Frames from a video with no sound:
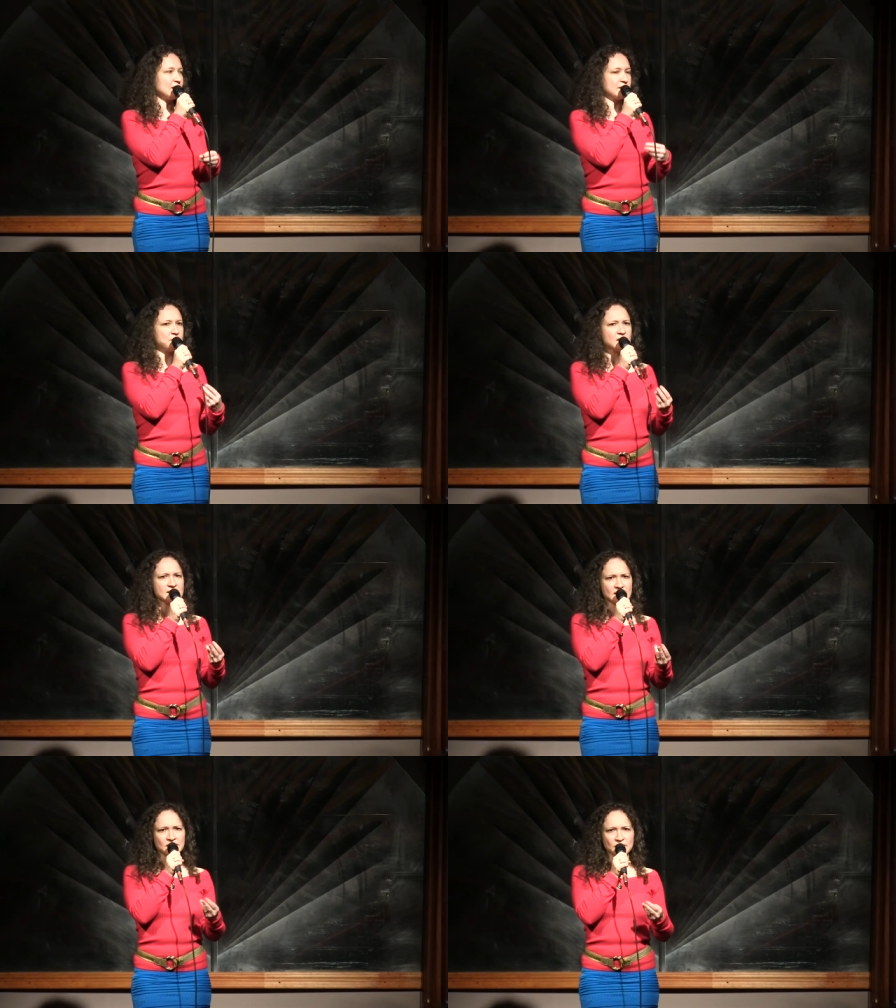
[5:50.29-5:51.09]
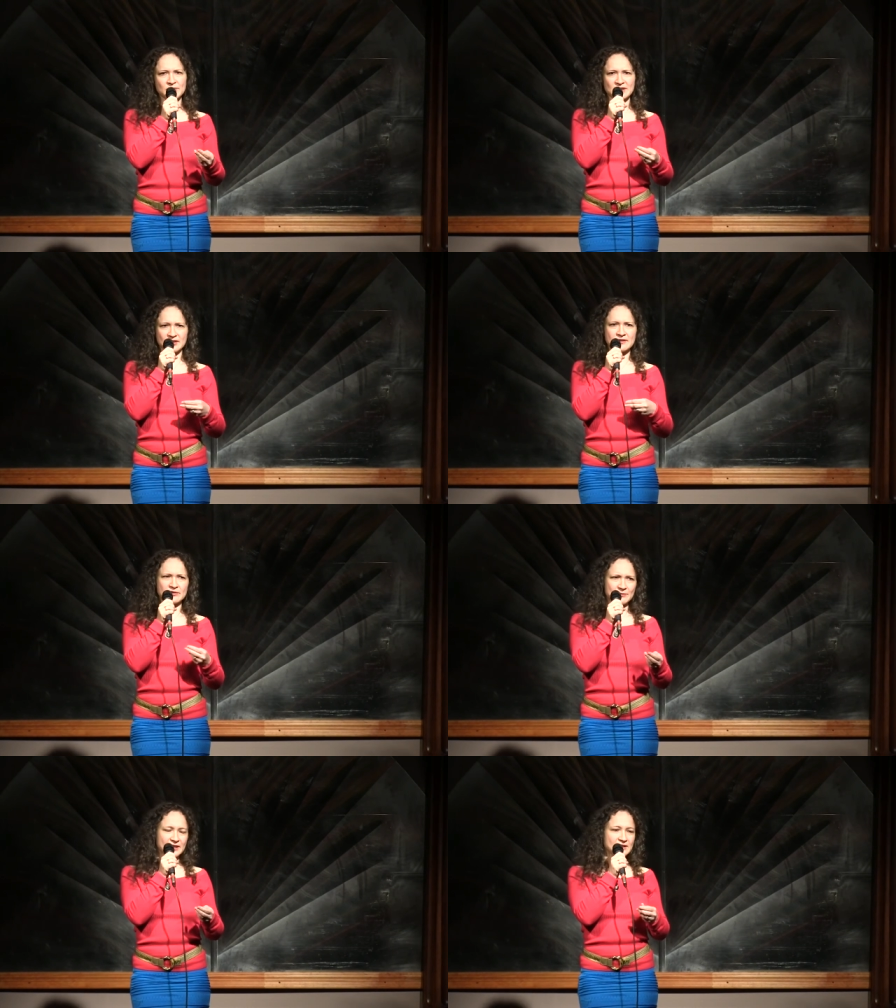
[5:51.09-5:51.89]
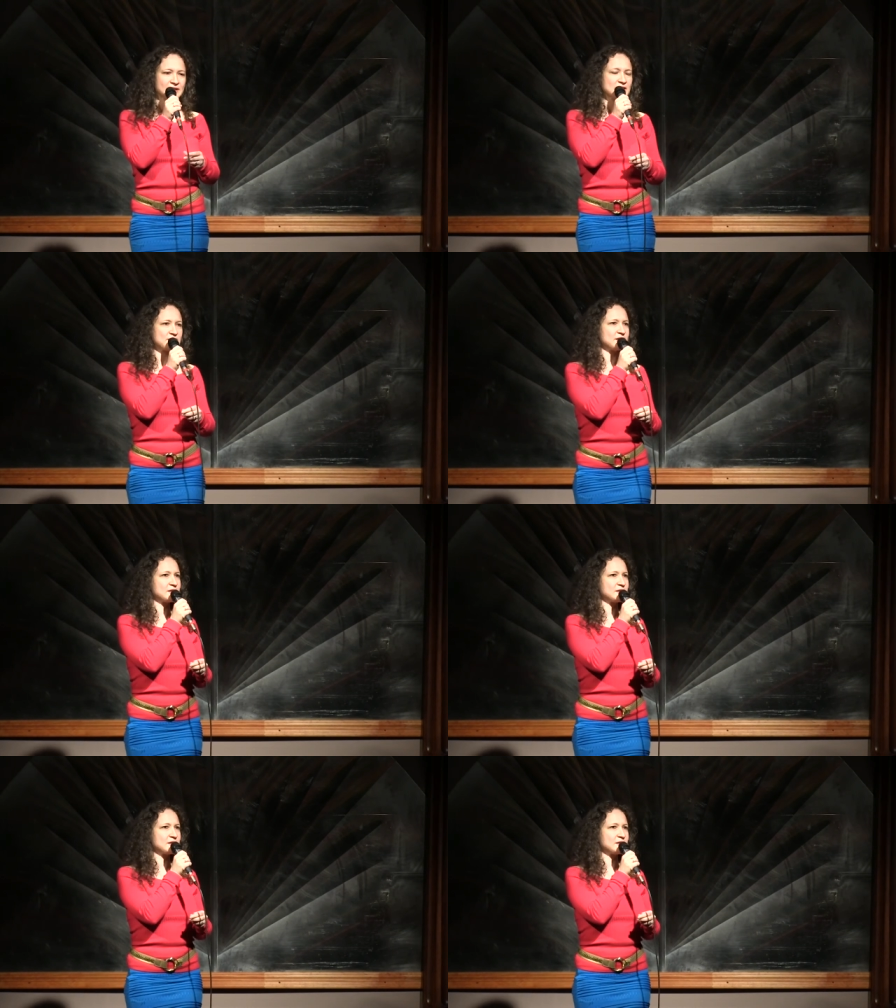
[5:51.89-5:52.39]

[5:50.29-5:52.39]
the boss, he knew that she's from another country,